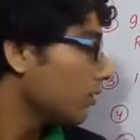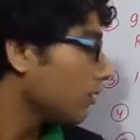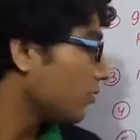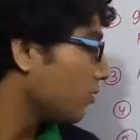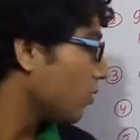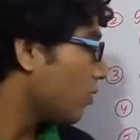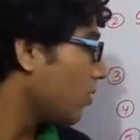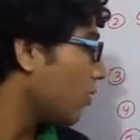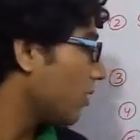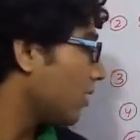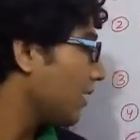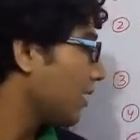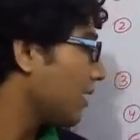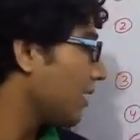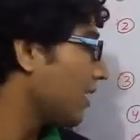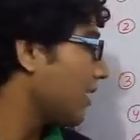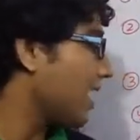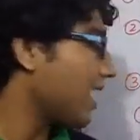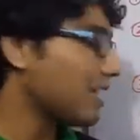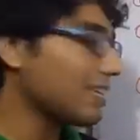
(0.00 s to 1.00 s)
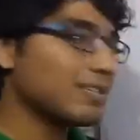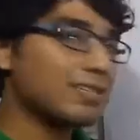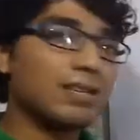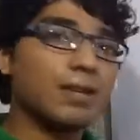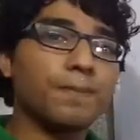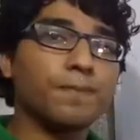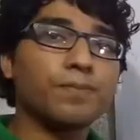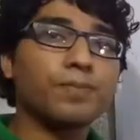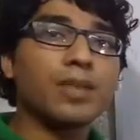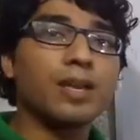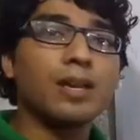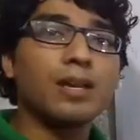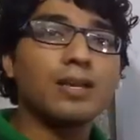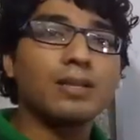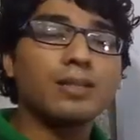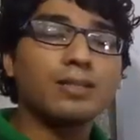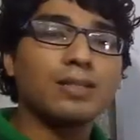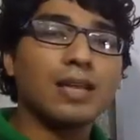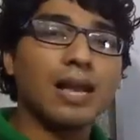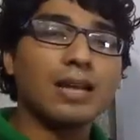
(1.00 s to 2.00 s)
So last
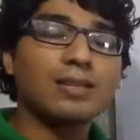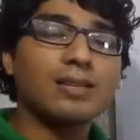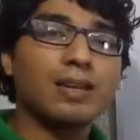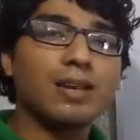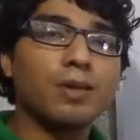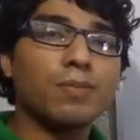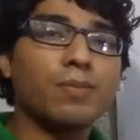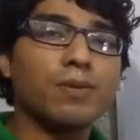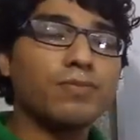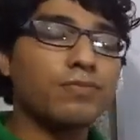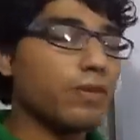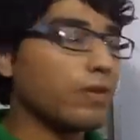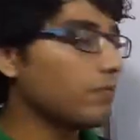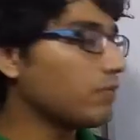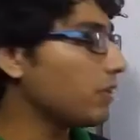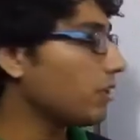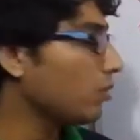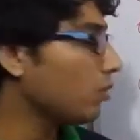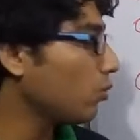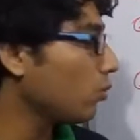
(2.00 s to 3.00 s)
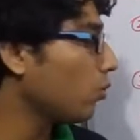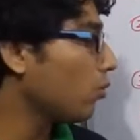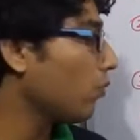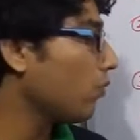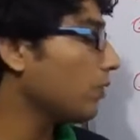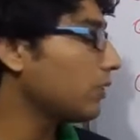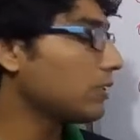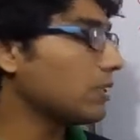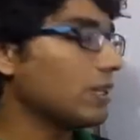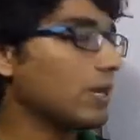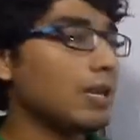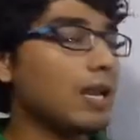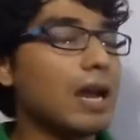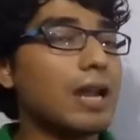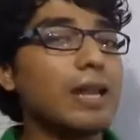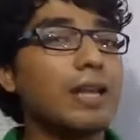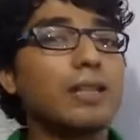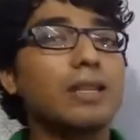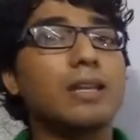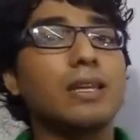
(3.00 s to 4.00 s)
section number 52, which is
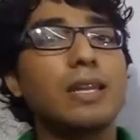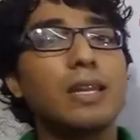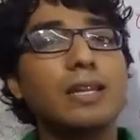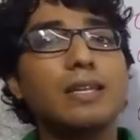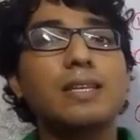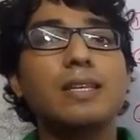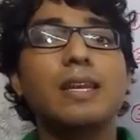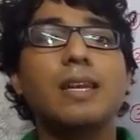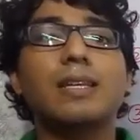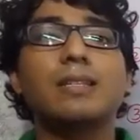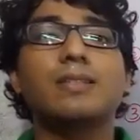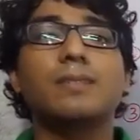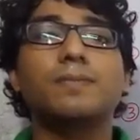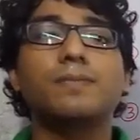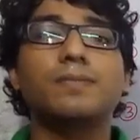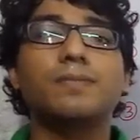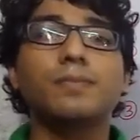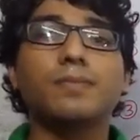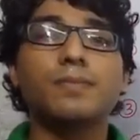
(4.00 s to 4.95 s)
regarding the TCS,